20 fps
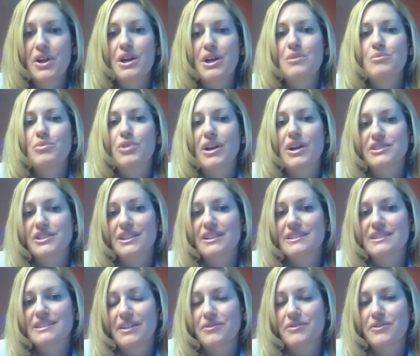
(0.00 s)
Project
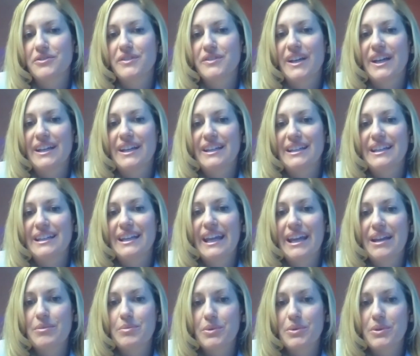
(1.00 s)
Sunroof can
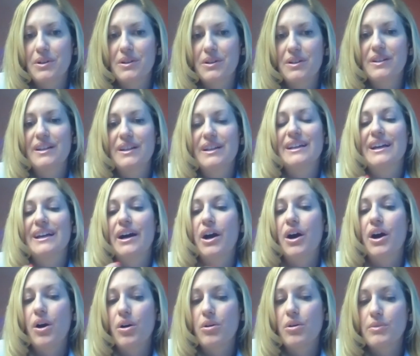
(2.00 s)
enable a
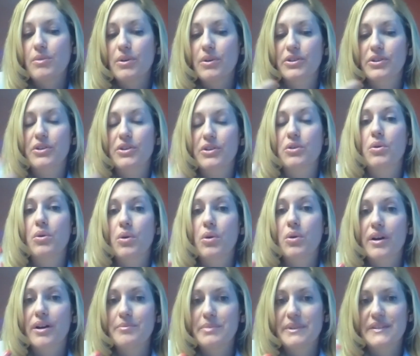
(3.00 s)
homeowner
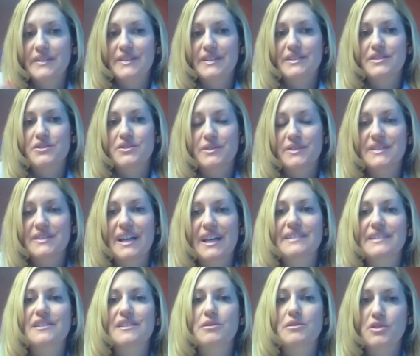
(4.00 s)
or a business to assess
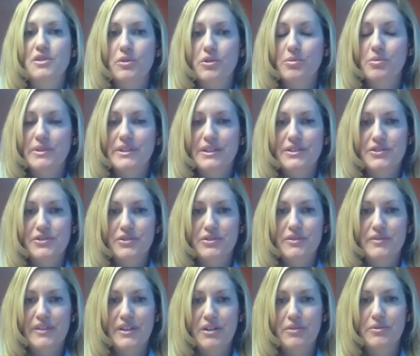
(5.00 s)
the solar potential
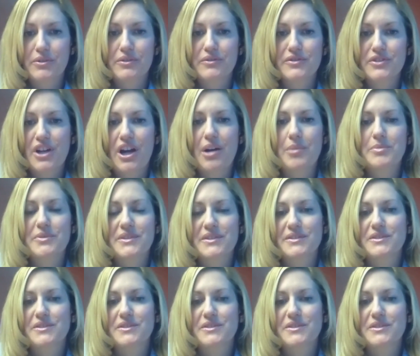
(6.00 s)
of their rooftops.